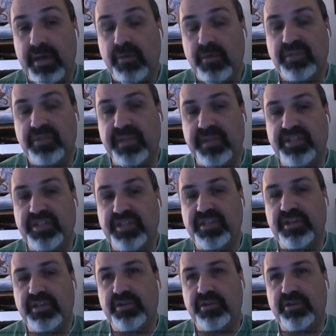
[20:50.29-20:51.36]
which means
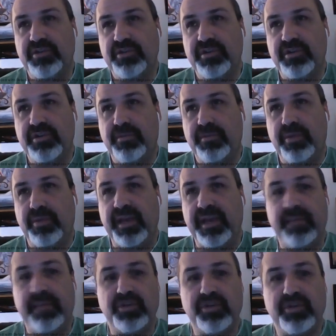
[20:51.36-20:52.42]
you're you're
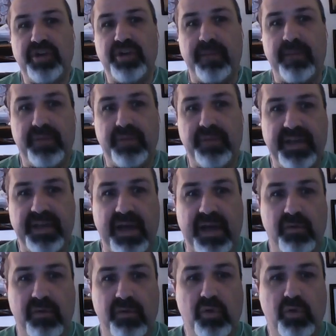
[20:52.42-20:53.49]
bleeding, but you're not bleeding
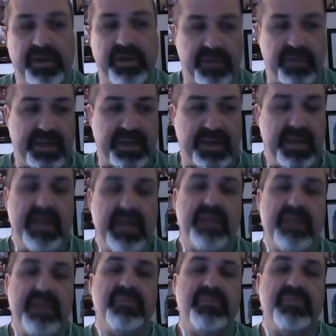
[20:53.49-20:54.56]
out quickly.
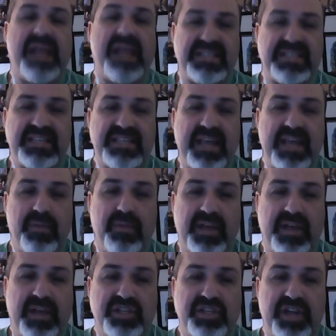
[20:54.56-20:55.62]
That's a
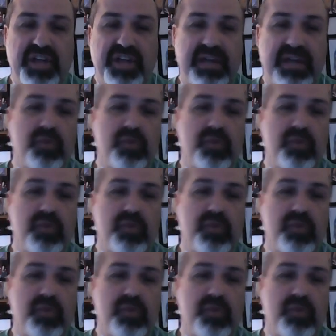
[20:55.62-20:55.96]
stabilized check.